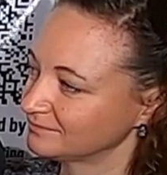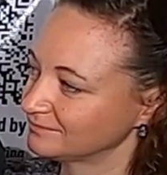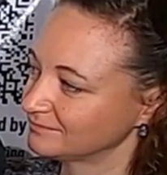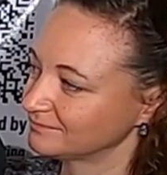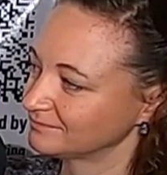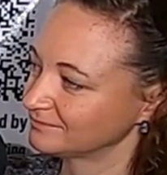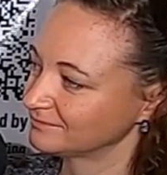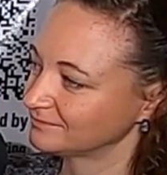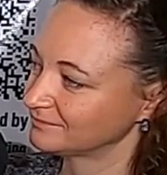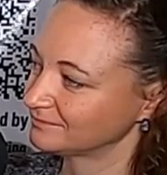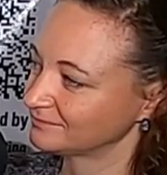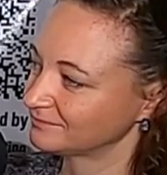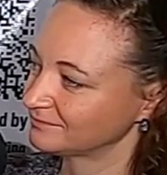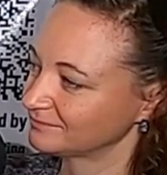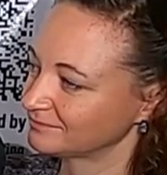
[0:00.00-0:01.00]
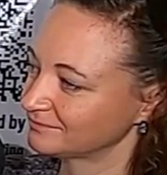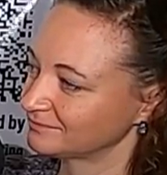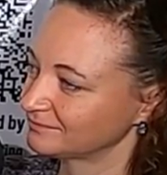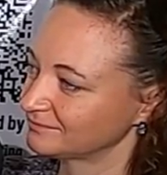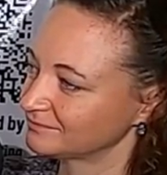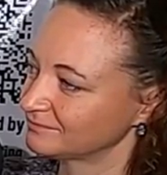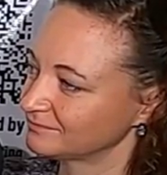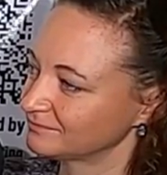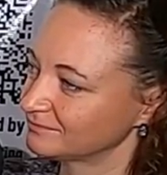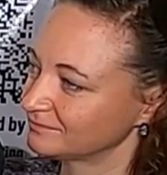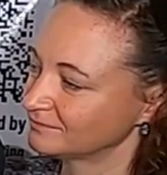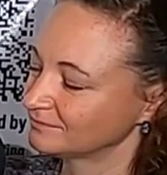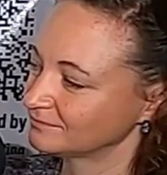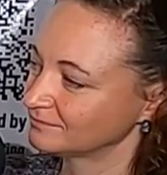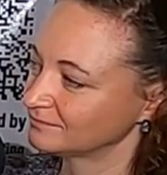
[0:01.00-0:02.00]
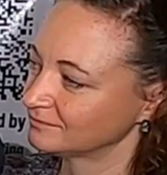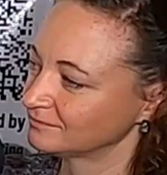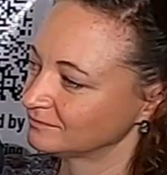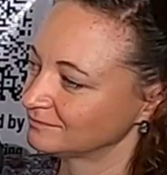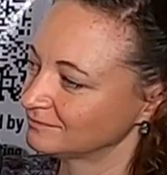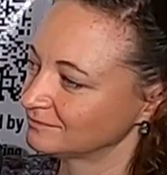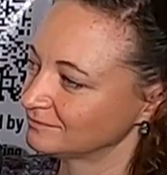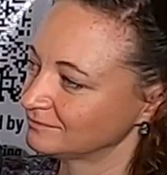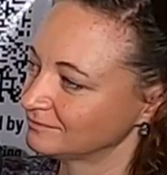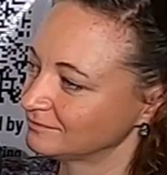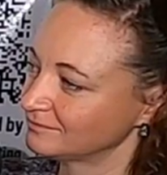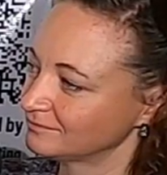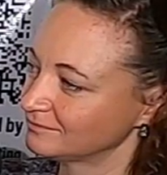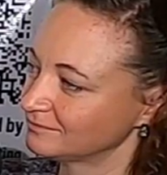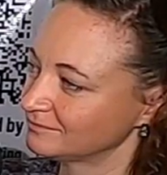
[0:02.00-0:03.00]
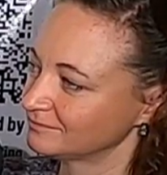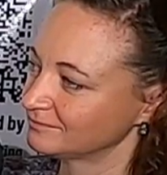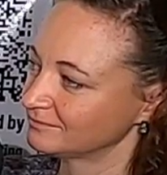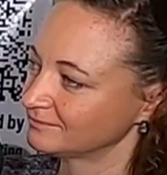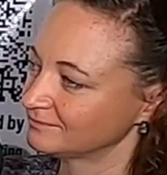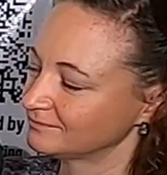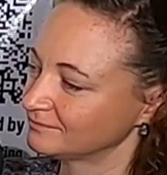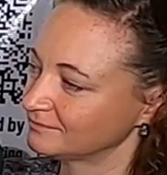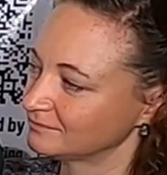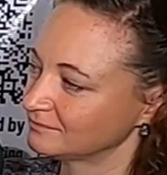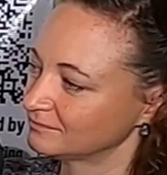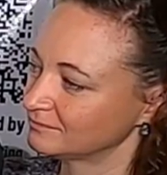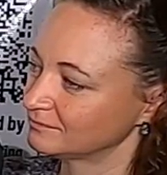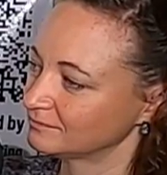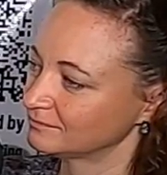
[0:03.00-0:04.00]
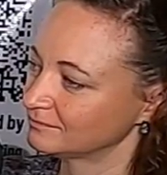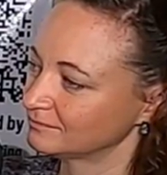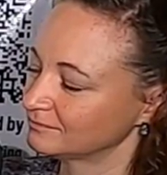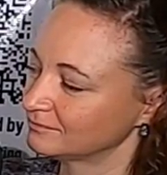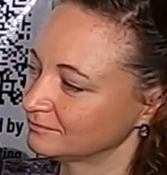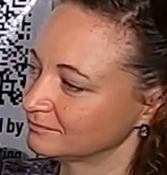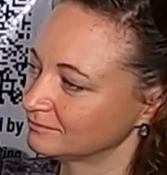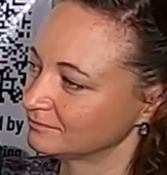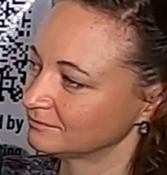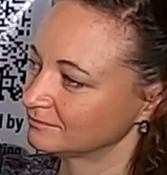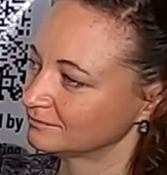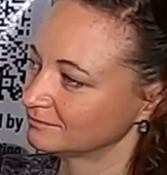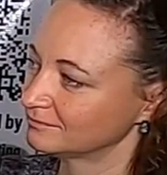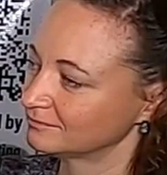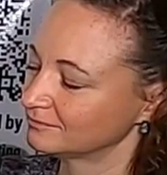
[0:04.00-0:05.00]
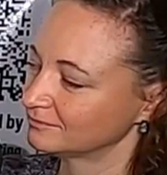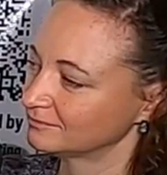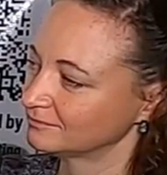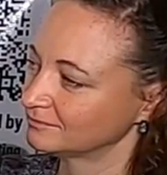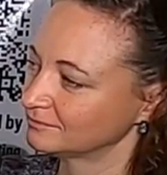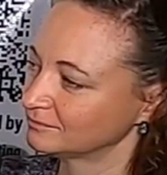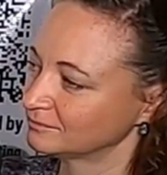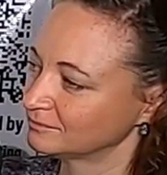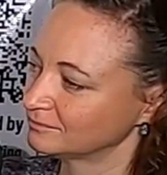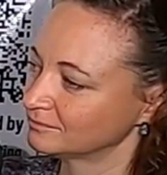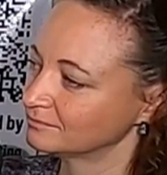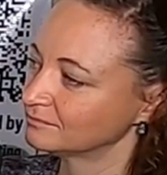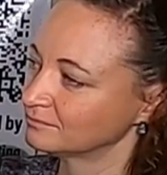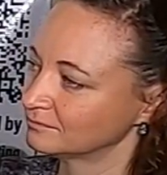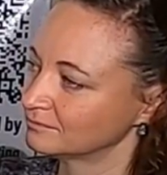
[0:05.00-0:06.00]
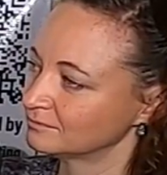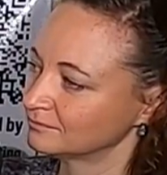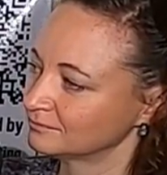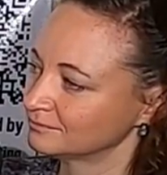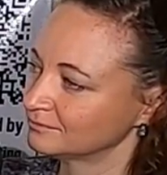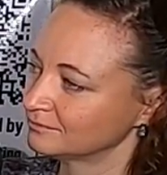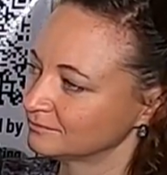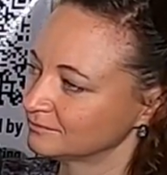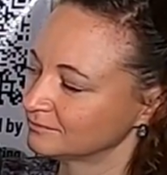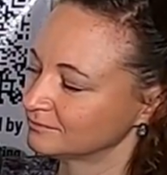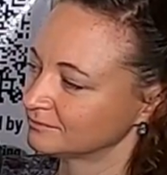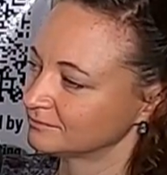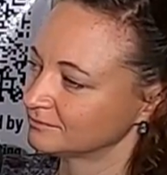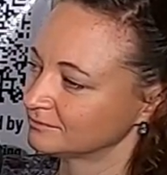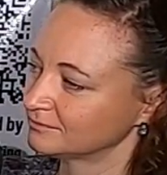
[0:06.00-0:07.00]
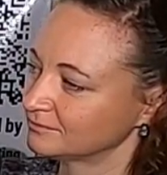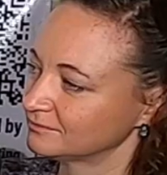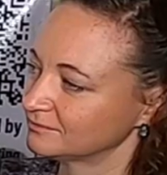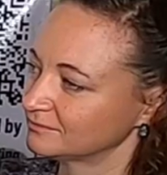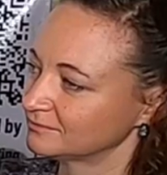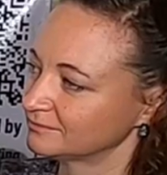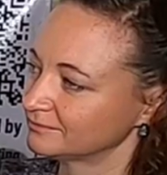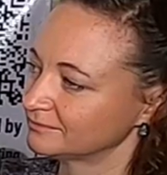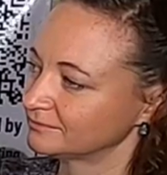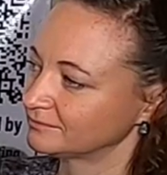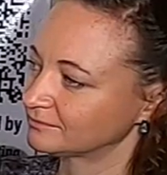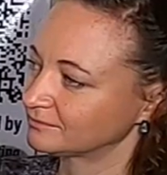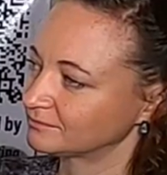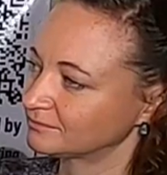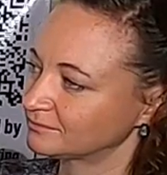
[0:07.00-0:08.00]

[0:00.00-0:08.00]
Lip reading: This person isn't speaking.